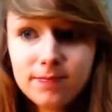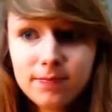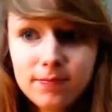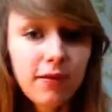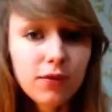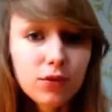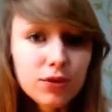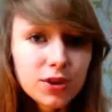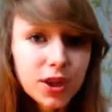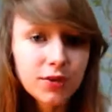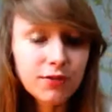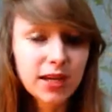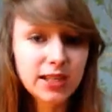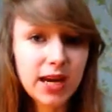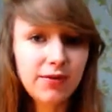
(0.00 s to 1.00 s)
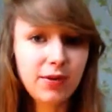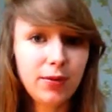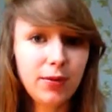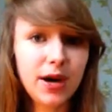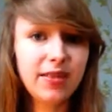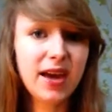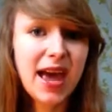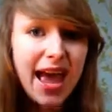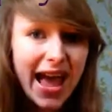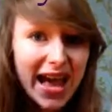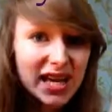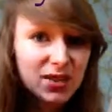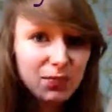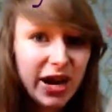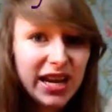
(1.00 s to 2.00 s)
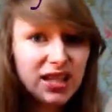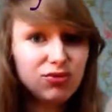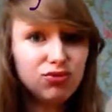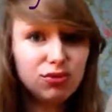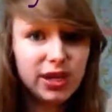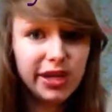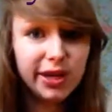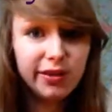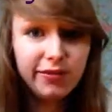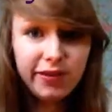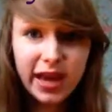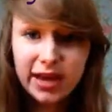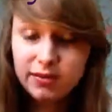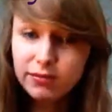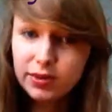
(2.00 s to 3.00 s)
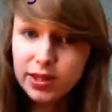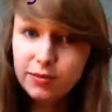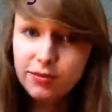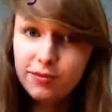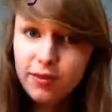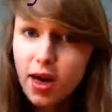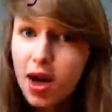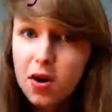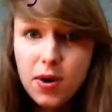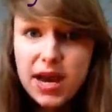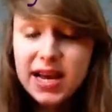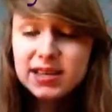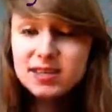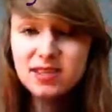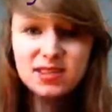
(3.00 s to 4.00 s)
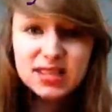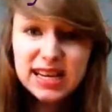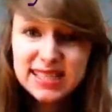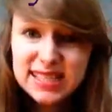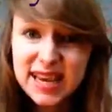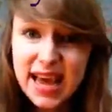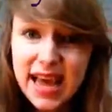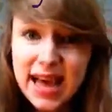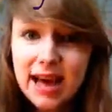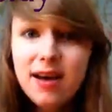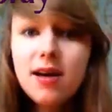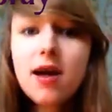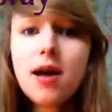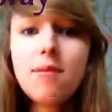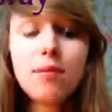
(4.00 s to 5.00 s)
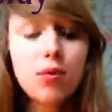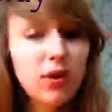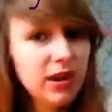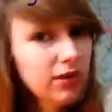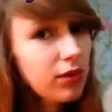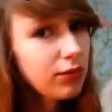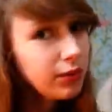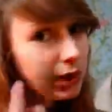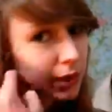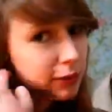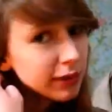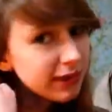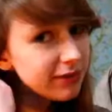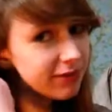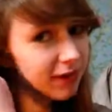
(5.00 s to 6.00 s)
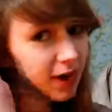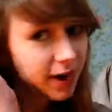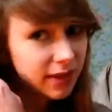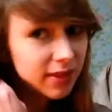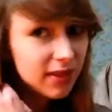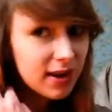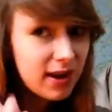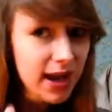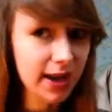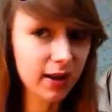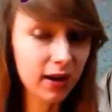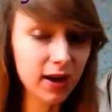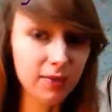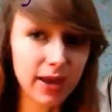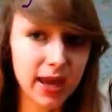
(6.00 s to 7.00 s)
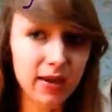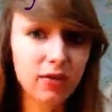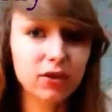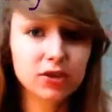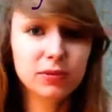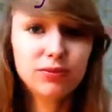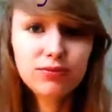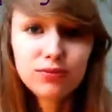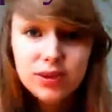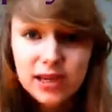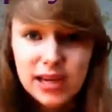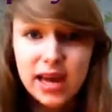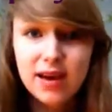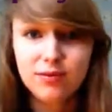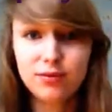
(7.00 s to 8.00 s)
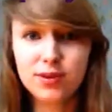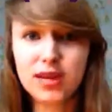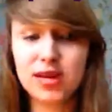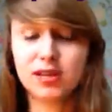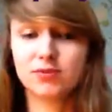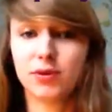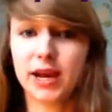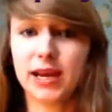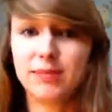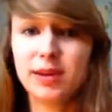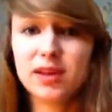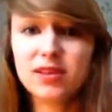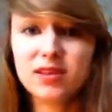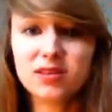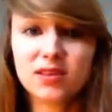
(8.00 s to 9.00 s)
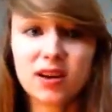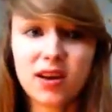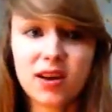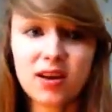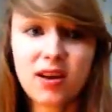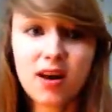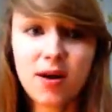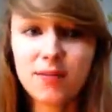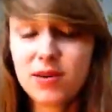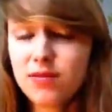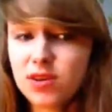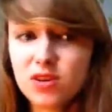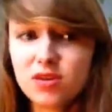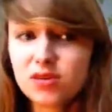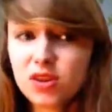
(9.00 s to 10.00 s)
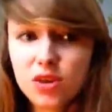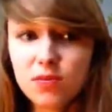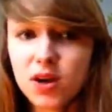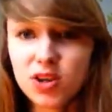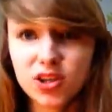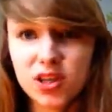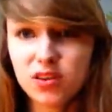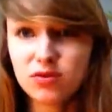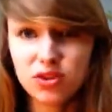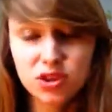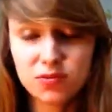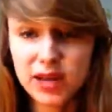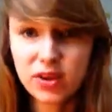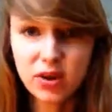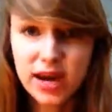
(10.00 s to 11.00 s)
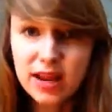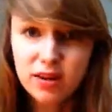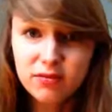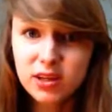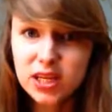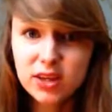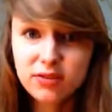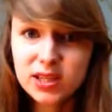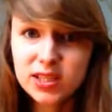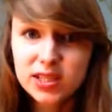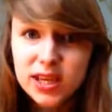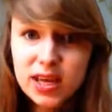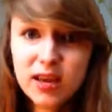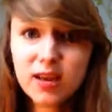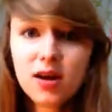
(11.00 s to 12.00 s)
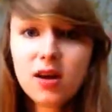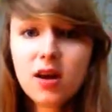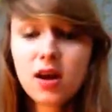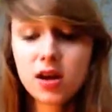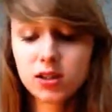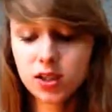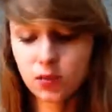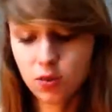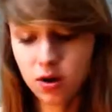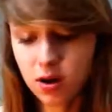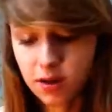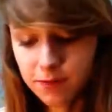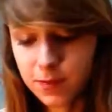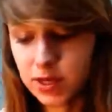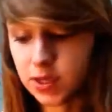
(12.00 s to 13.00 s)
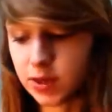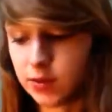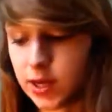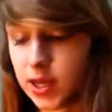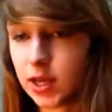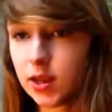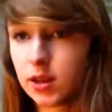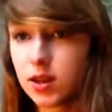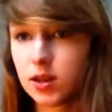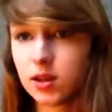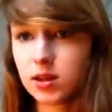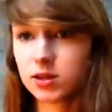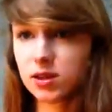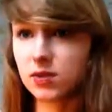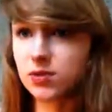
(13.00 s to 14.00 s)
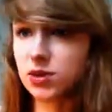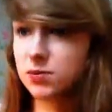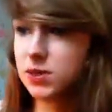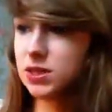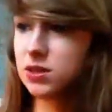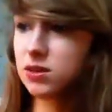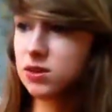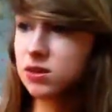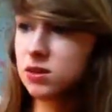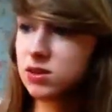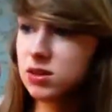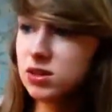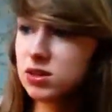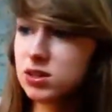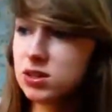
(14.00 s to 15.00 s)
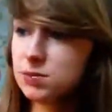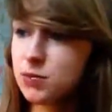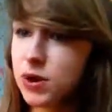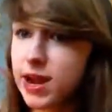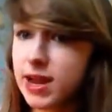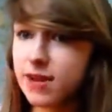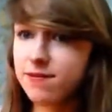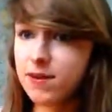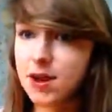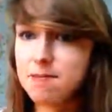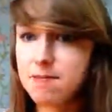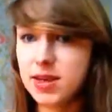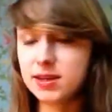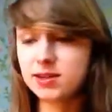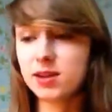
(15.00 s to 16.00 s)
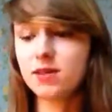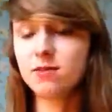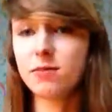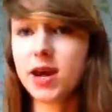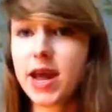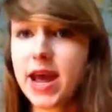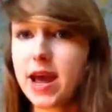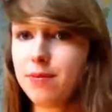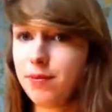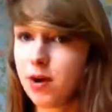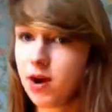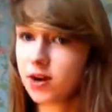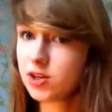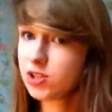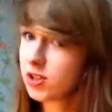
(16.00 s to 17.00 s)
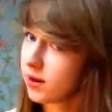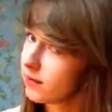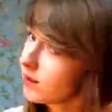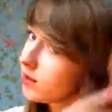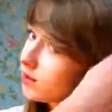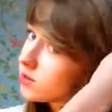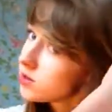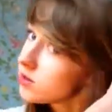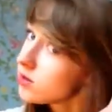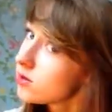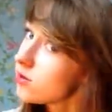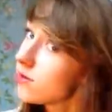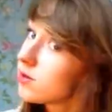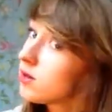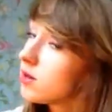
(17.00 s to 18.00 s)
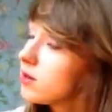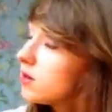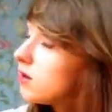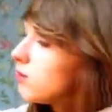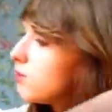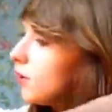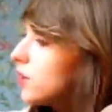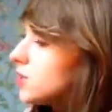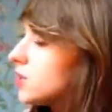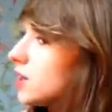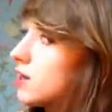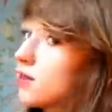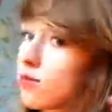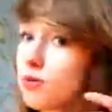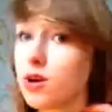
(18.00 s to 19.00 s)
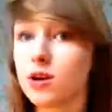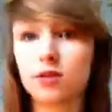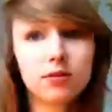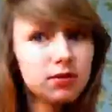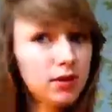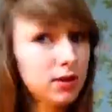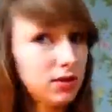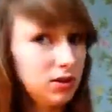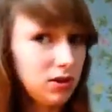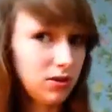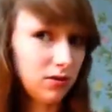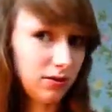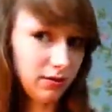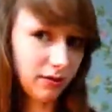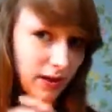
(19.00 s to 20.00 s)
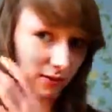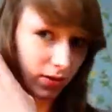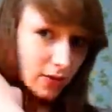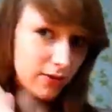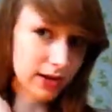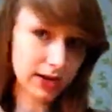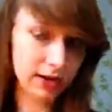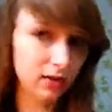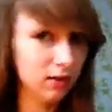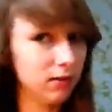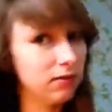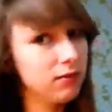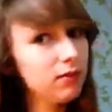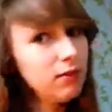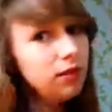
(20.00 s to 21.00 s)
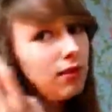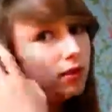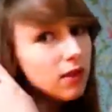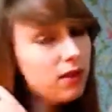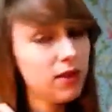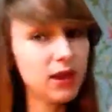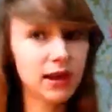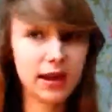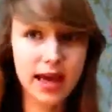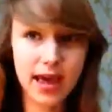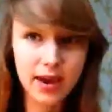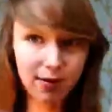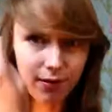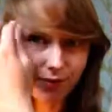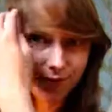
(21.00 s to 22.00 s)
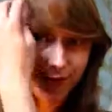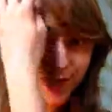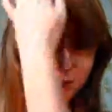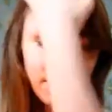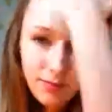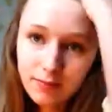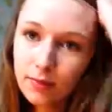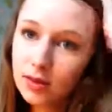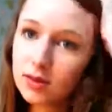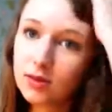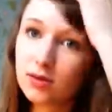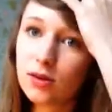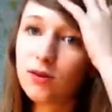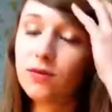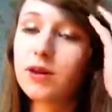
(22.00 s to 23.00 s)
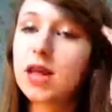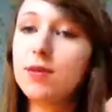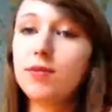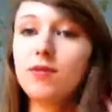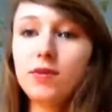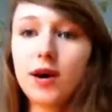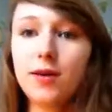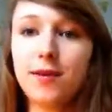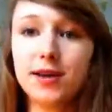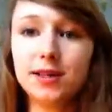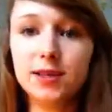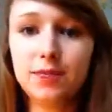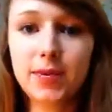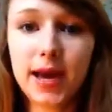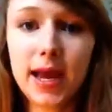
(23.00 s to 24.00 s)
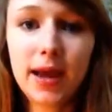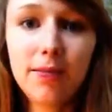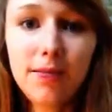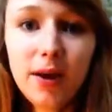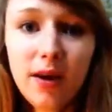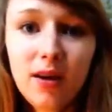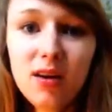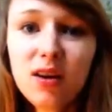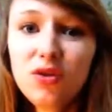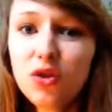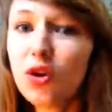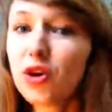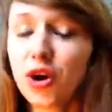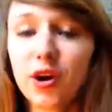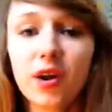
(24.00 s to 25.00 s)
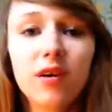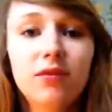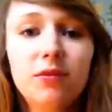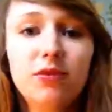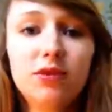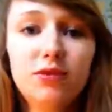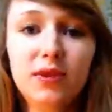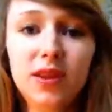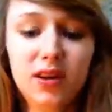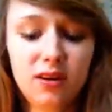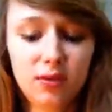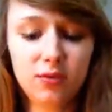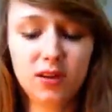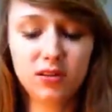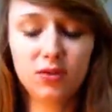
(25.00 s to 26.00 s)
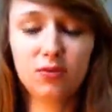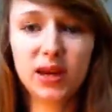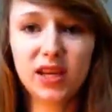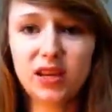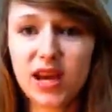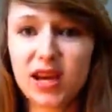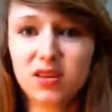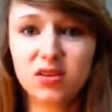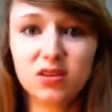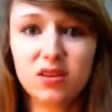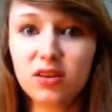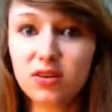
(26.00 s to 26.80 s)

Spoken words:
I've also read everywhere that hairspray is really good for getting rid of flyaways and static hair, but when you've got really fine thin hair like me, you've got to be really careful with hairspray, because if you use too much then it will just make your hair look really greasy. So what I've been doing is I've just been spraying a fine mist over my hairbrush and then just sort of brushing it through, just sort of give you a little thin layer of it to sort of keep the flyaways at bay, but not going overboard with it, otherwise it will make your hair just look